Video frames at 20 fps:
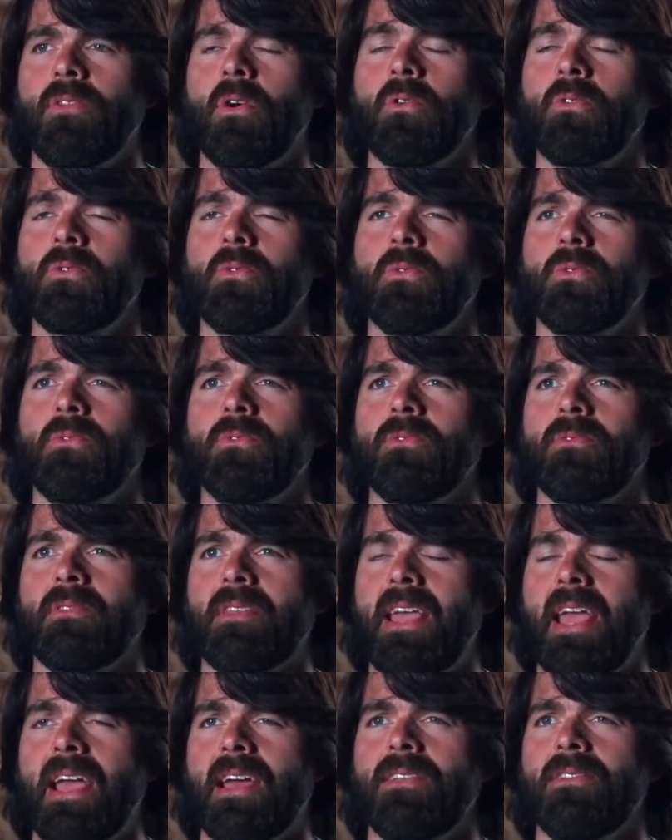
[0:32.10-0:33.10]
no tool
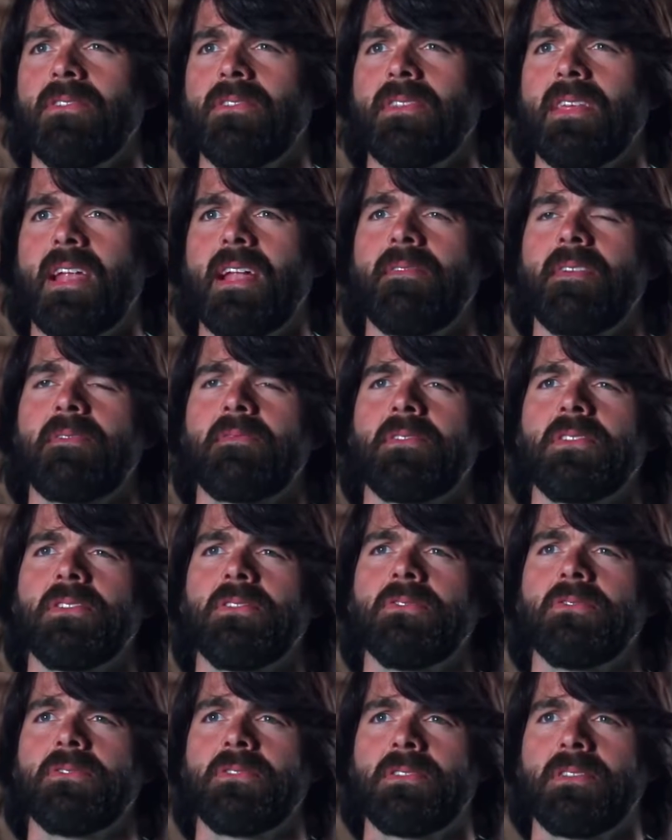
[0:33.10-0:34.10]
can do that I've ever
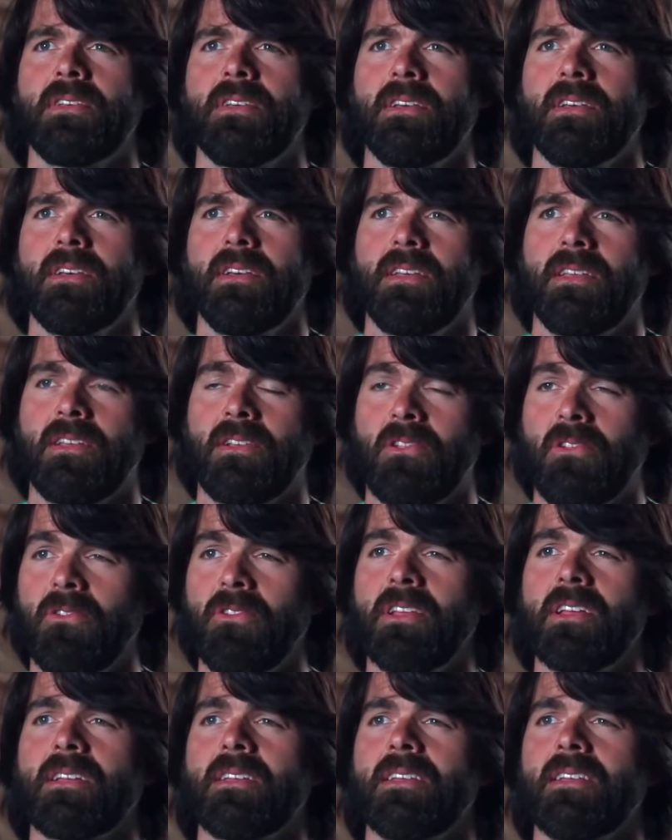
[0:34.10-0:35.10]
used,
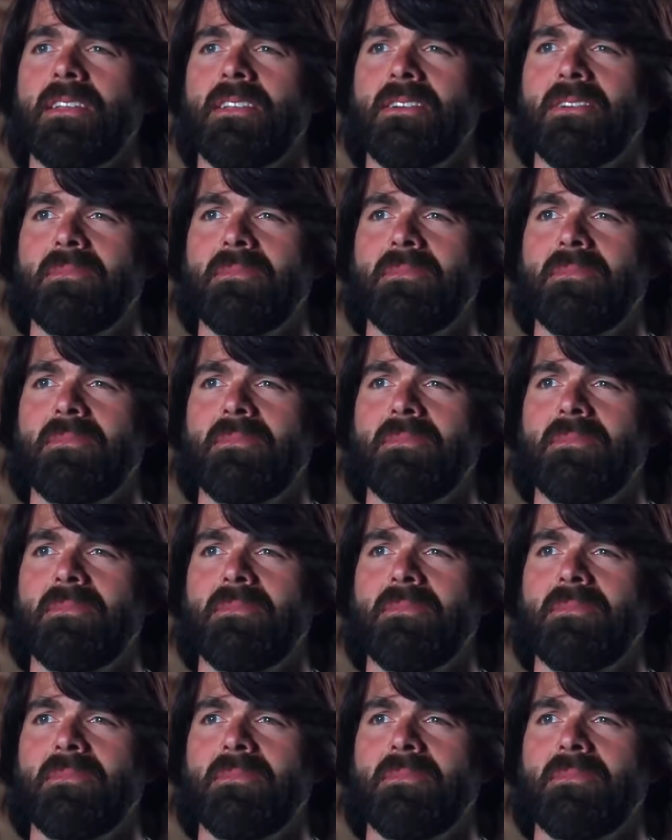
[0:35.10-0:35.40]
including you